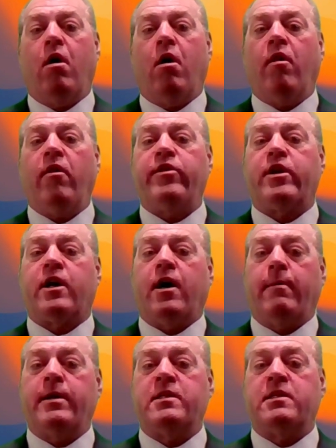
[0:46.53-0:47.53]
All of the
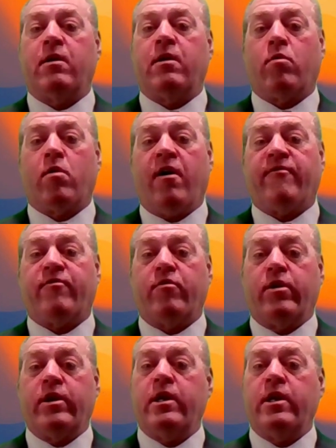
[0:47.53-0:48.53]
comments that were
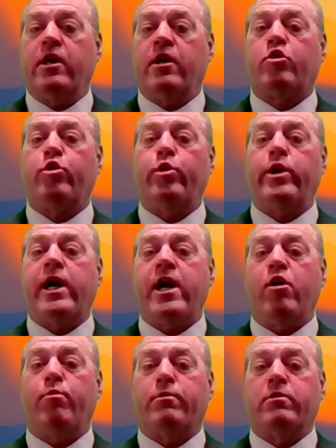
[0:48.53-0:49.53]
offered, including
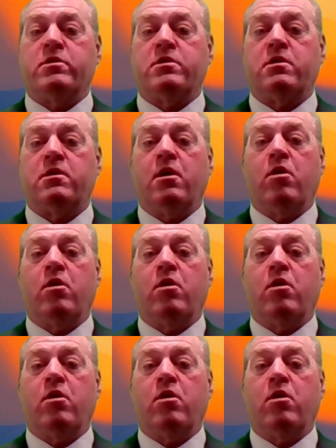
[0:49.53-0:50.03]
AOPA's,